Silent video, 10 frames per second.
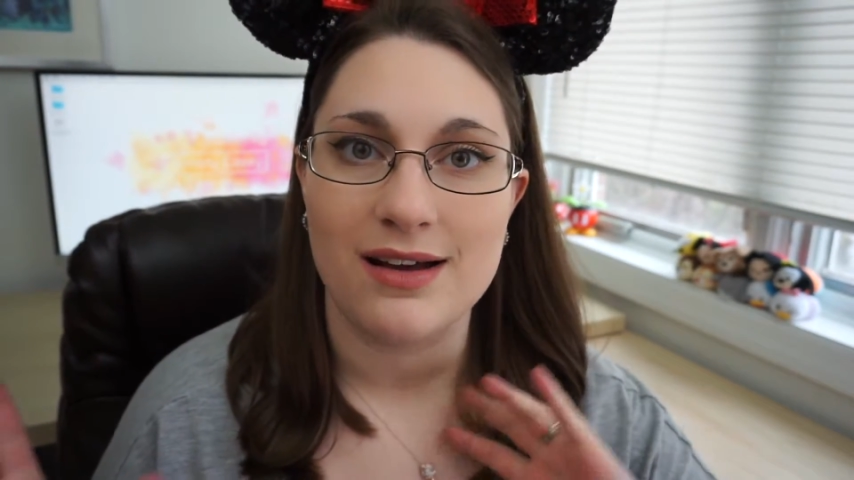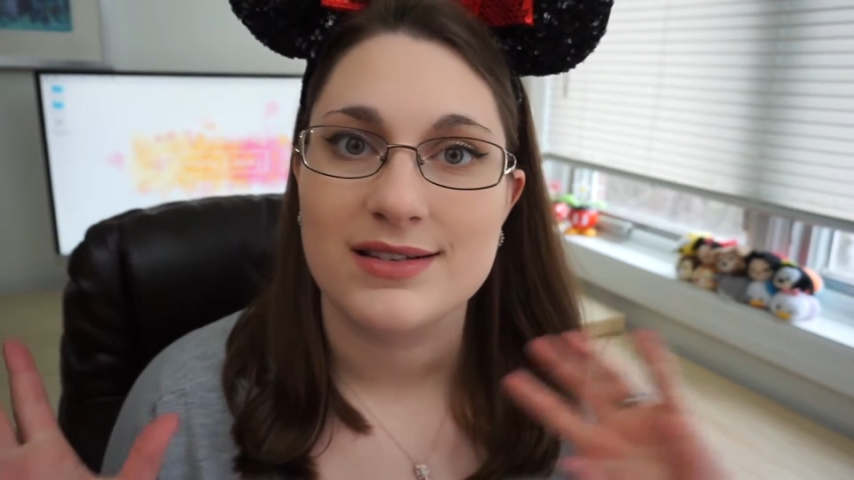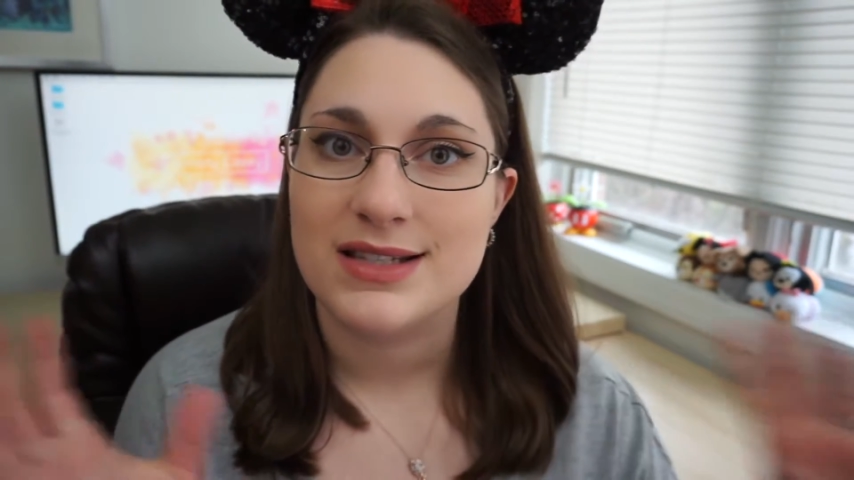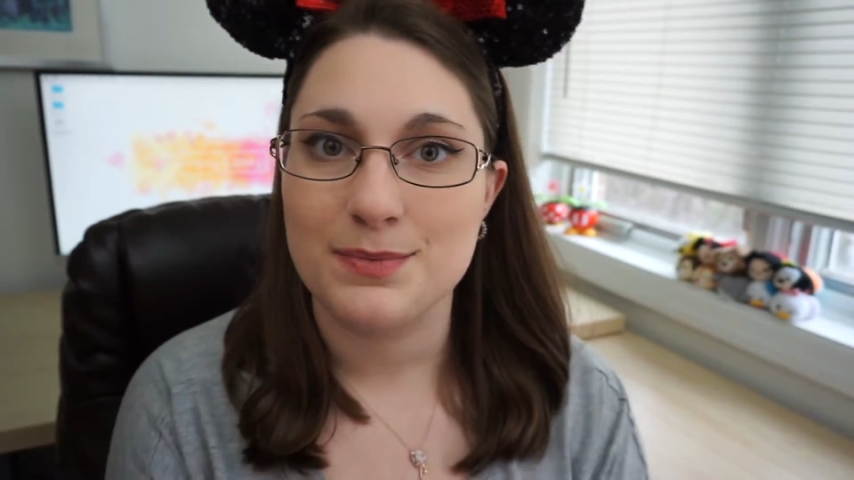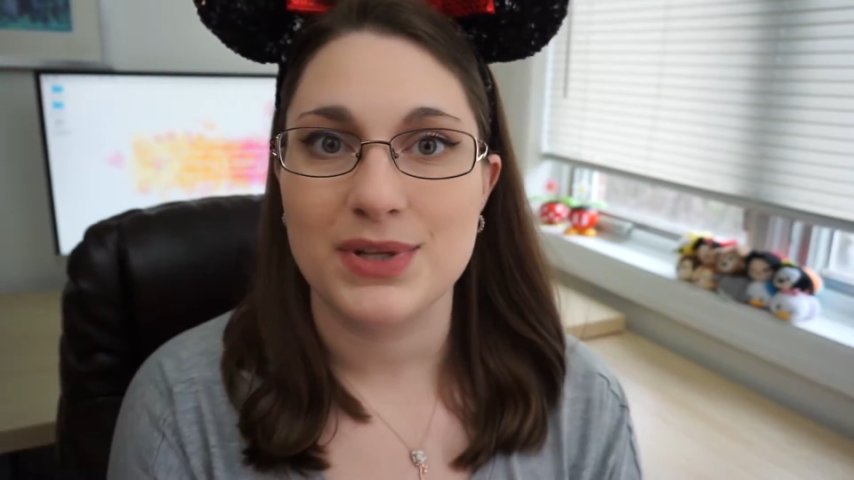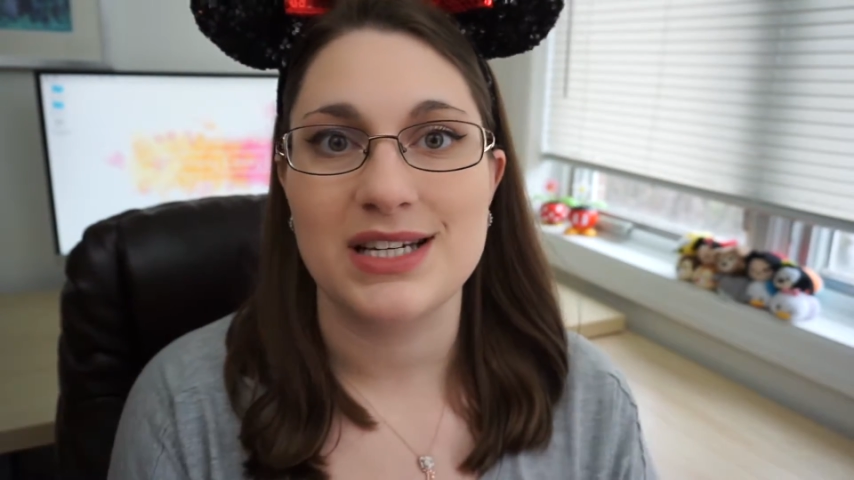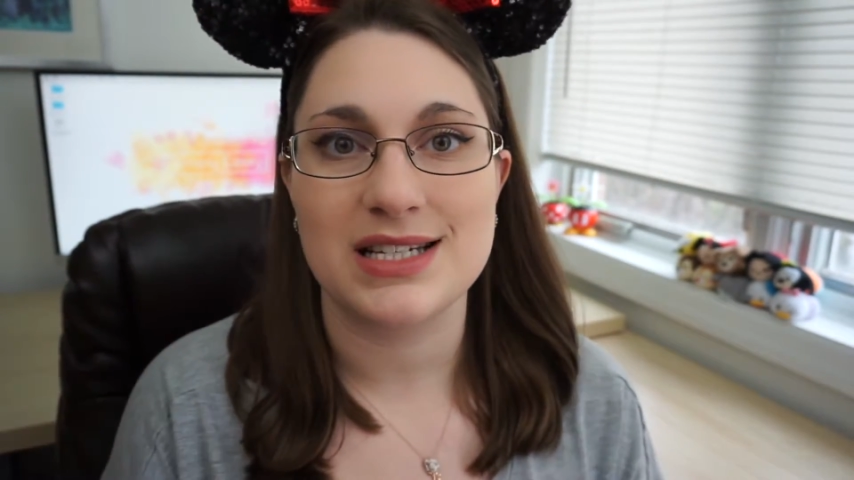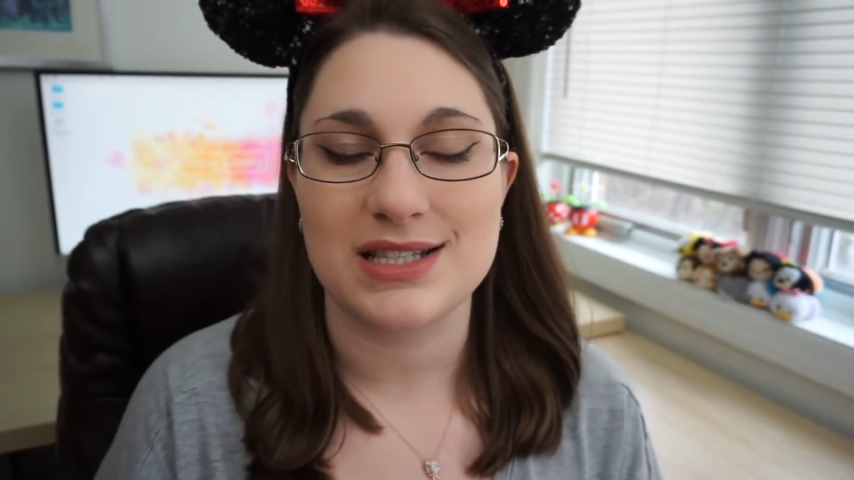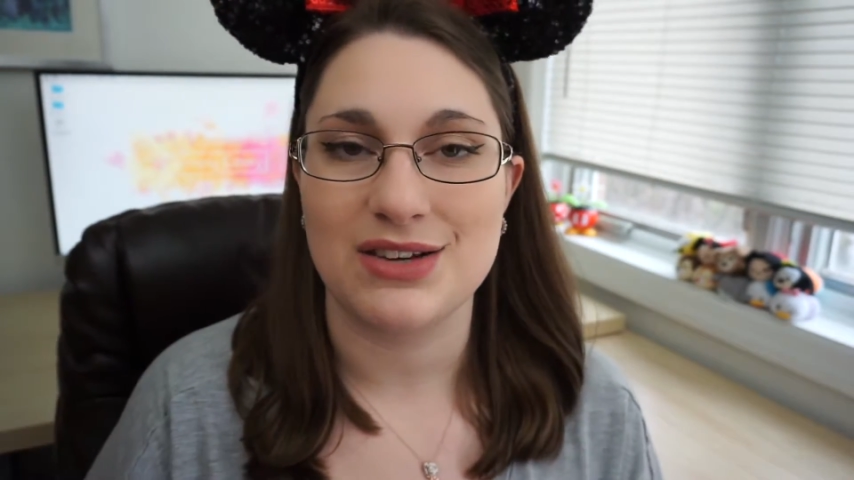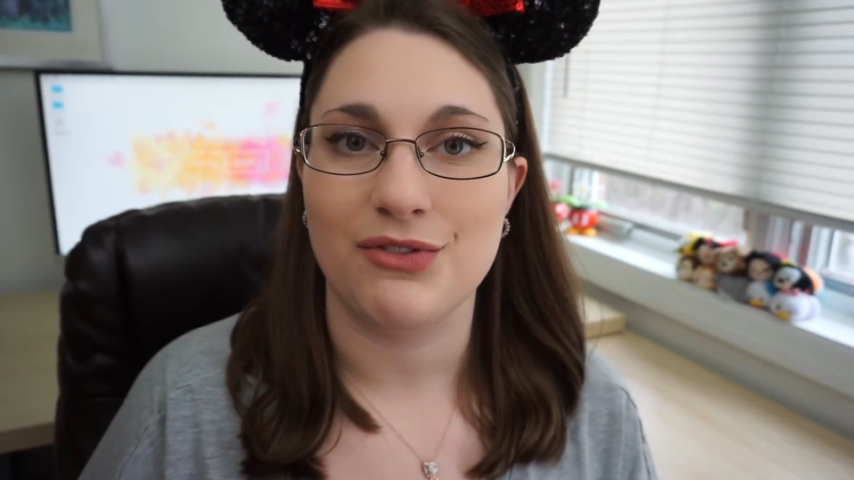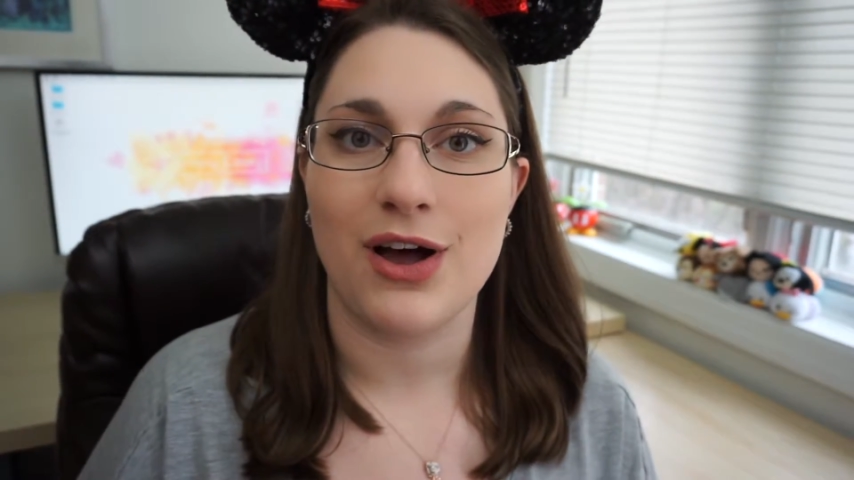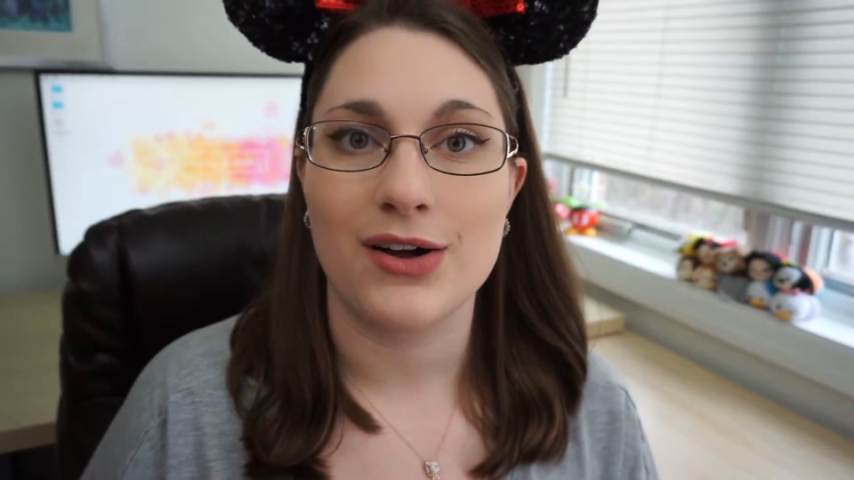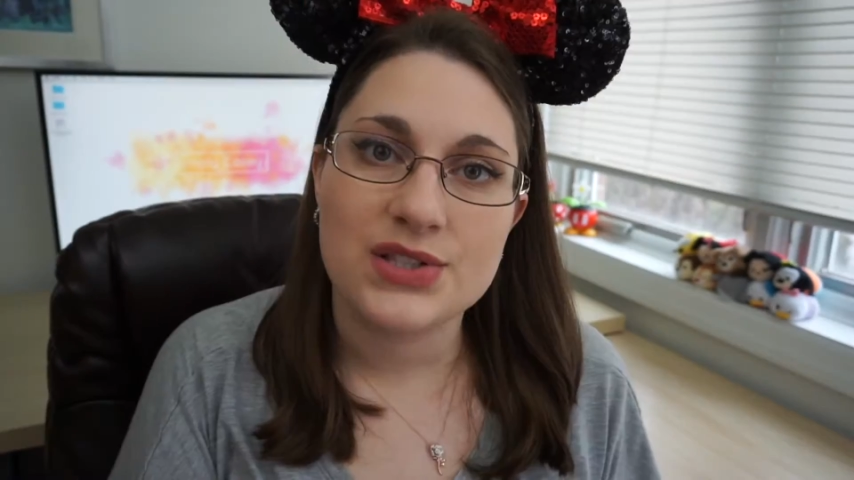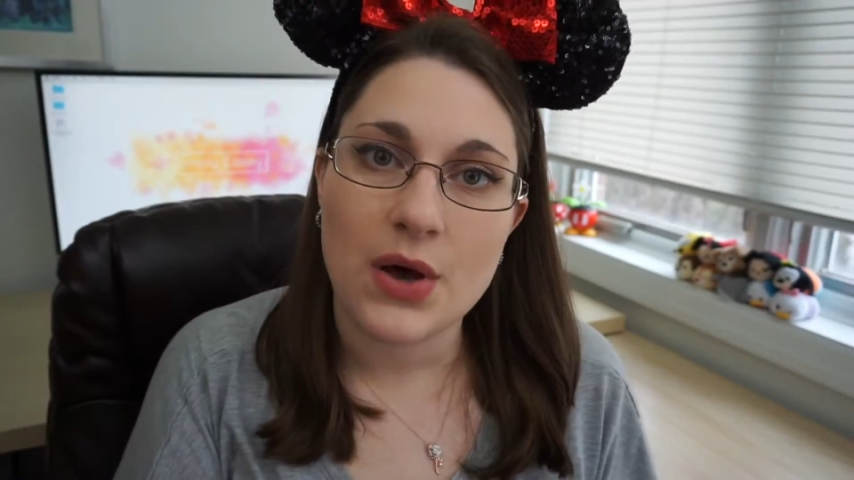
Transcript: Simply Disney Vlogs.